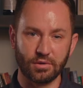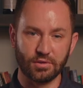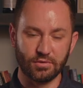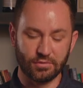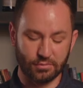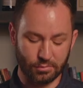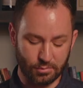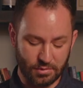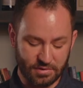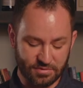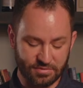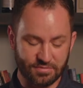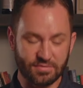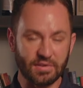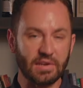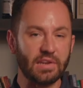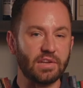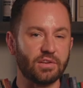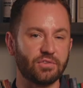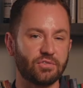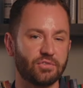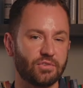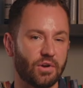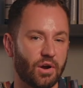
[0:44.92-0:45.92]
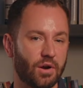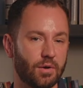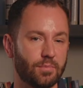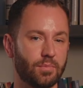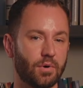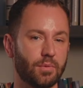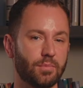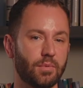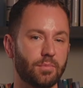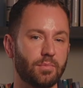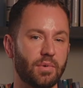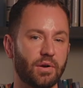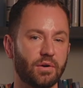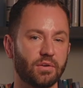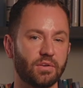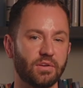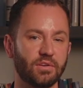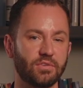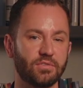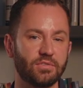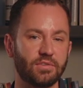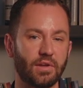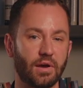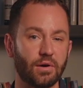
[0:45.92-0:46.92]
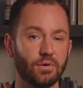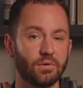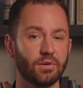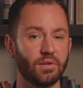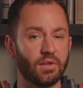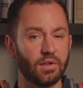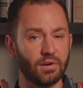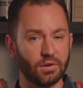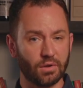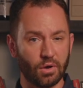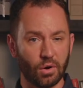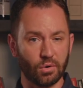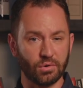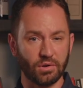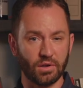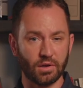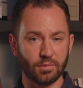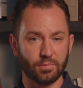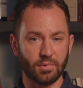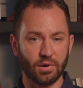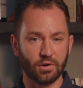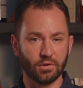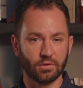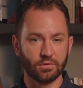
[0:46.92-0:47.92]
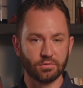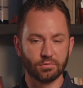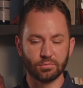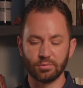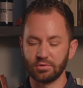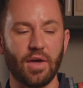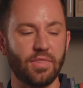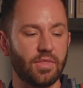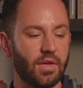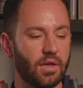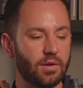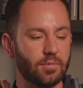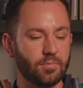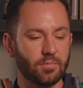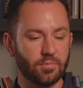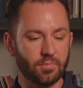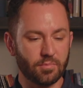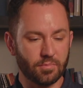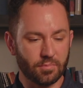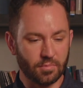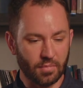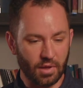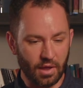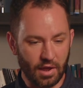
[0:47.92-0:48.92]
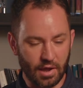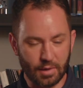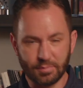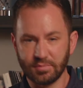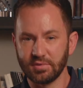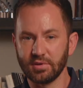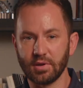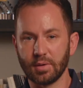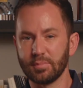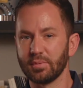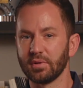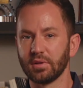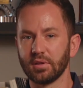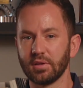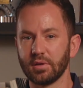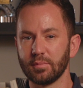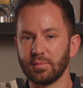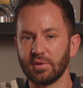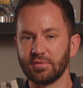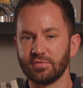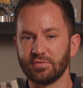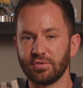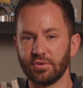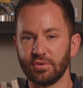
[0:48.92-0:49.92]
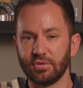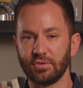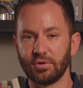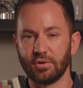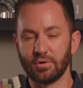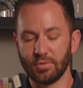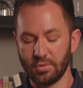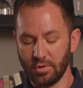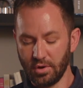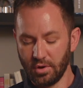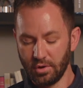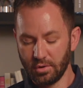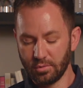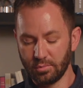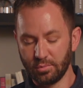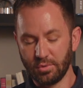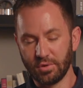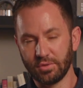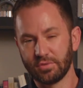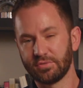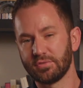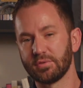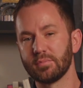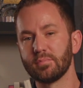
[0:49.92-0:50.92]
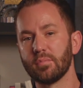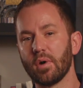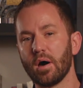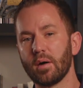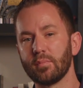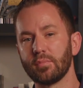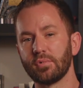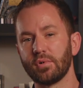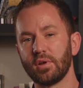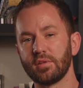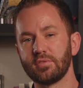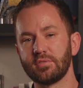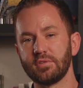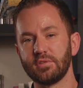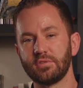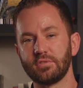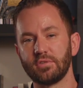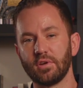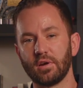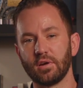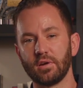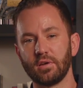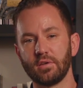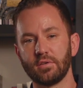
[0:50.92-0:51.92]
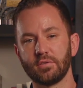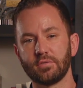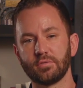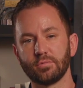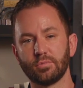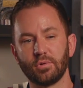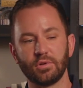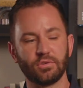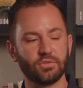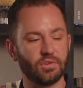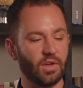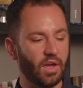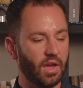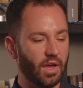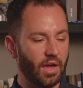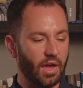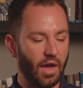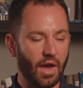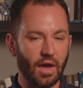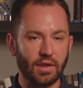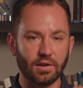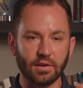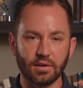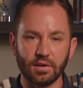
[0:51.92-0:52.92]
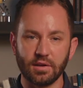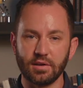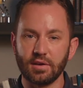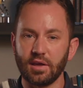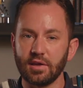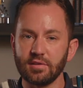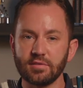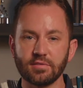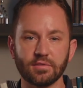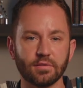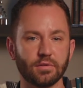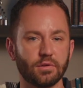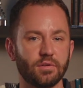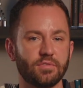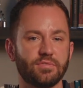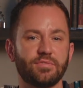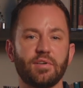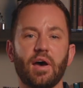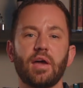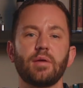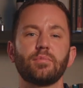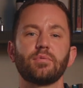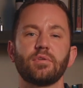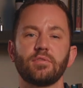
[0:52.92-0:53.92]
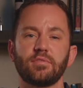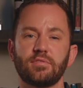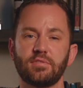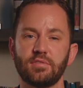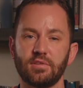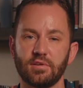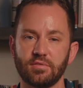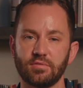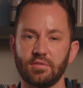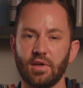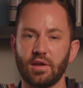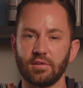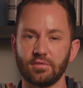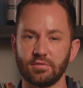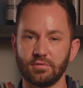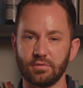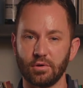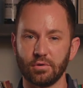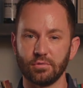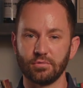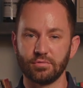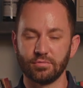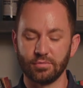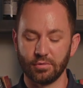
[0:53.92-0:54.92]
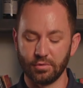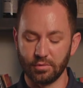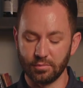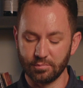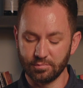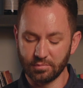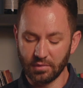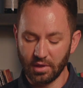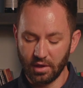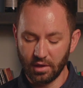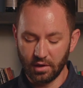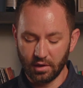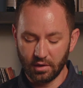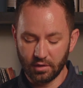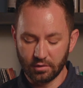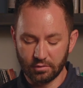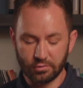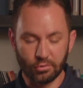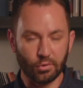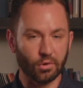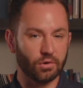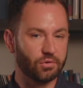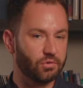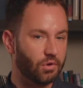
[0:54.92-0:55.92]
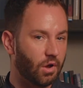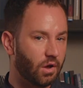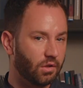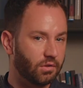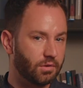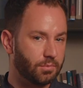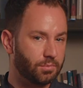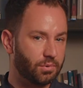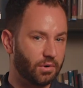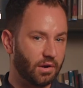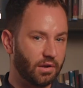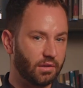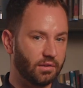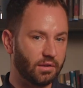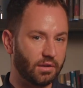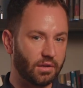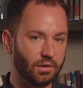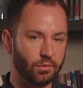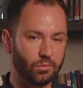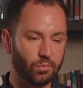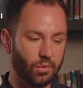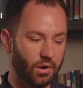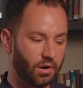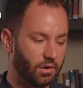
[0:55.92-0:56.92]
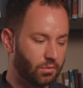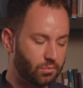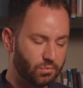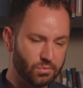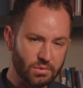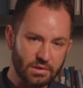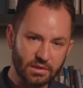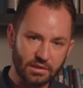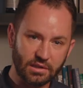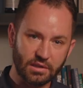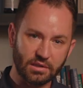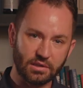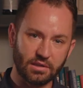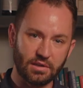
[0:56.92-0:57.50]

it. So we finished our bourbon barrel-aged stout in cognac barrels and then amped it up a little bit further with some Montmorency cherries, which added a nice little vibrancy of that stone fruit. To our chocolate praline, where it really